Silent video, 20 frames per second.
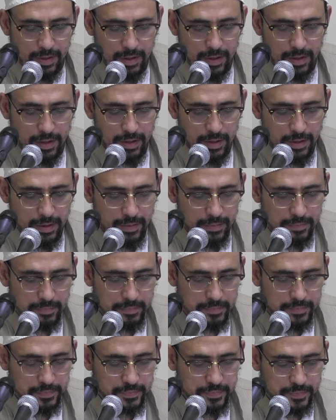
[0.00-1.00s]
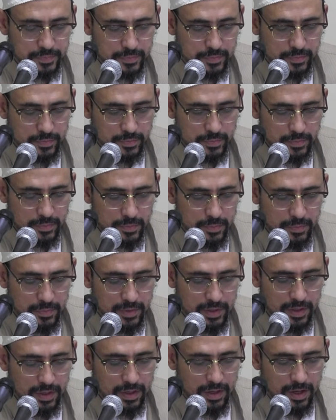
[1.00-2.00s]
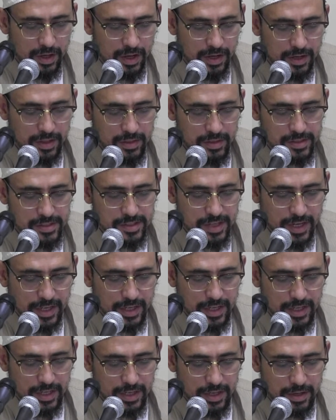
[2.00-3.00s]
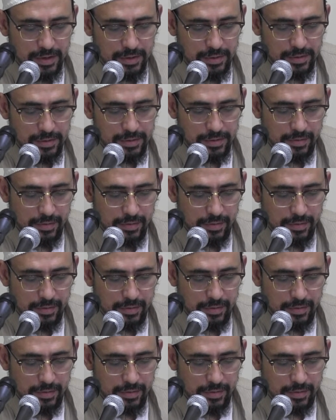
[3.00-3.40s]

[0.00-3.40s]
And in the second year,